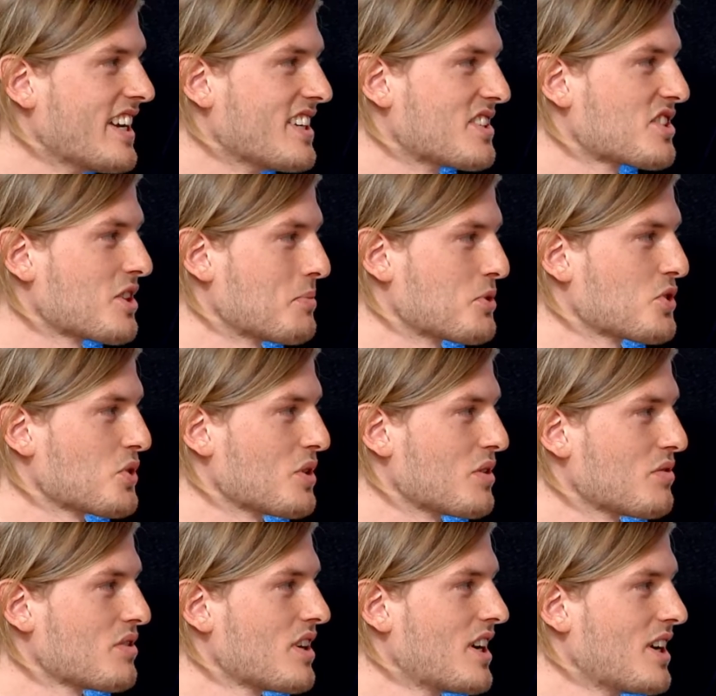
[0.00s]
is some sort of
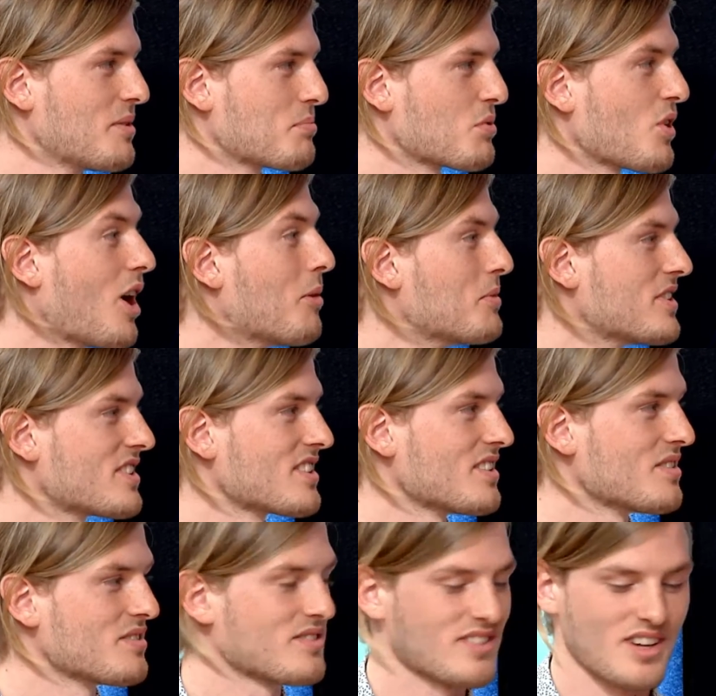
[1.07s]
promise
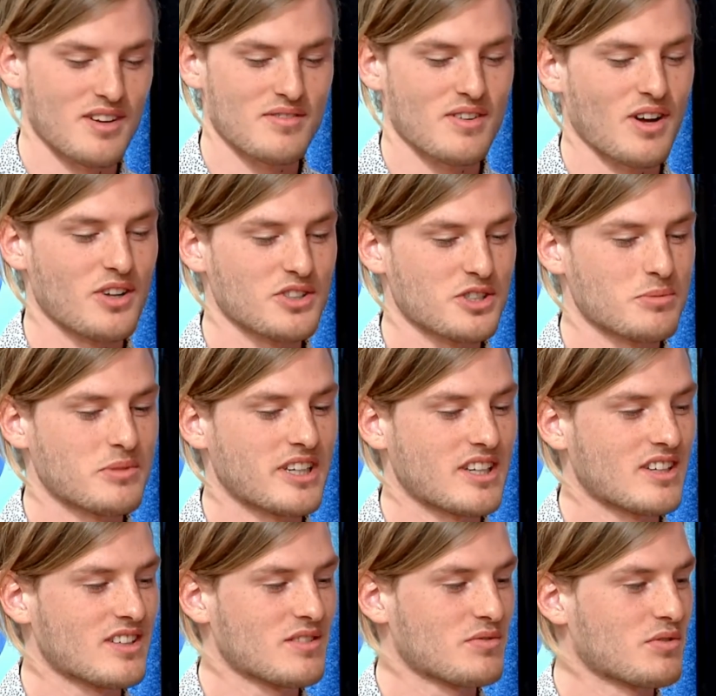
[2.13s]
of ultimate
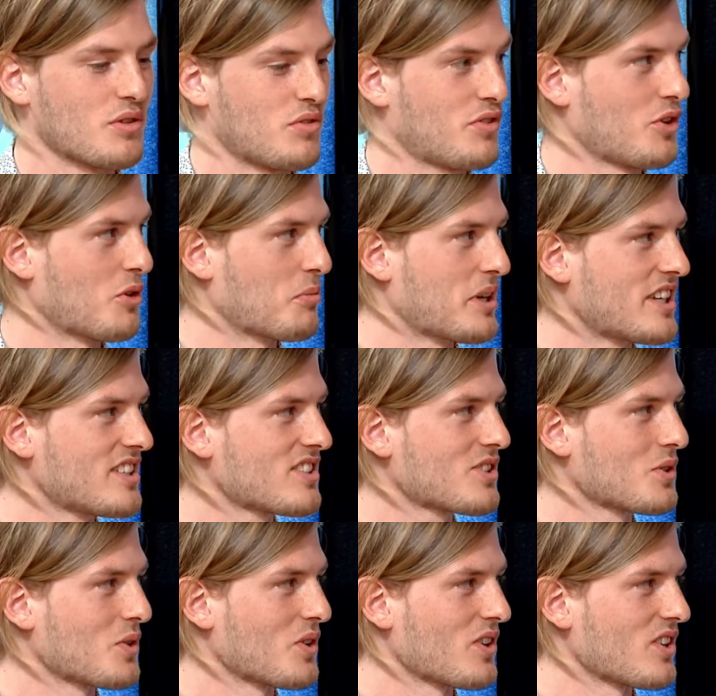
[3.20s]
fulfillment
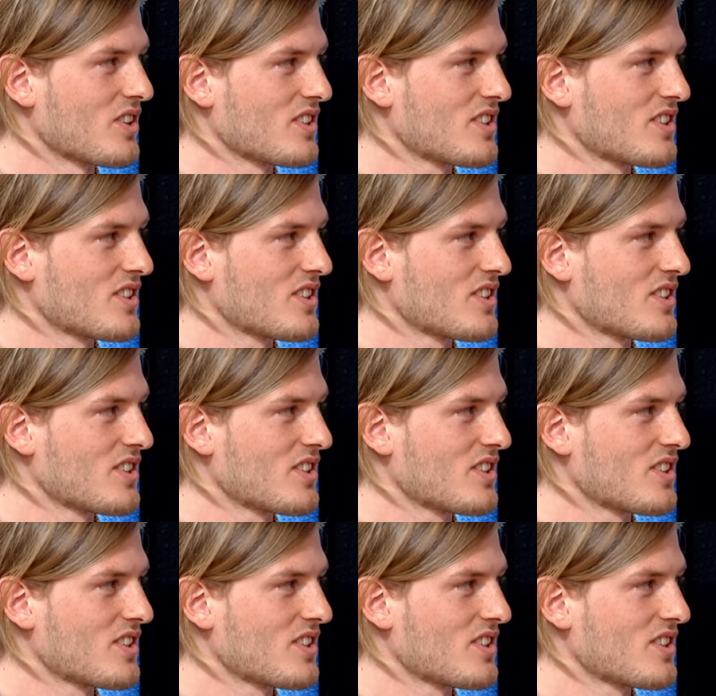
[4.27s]
or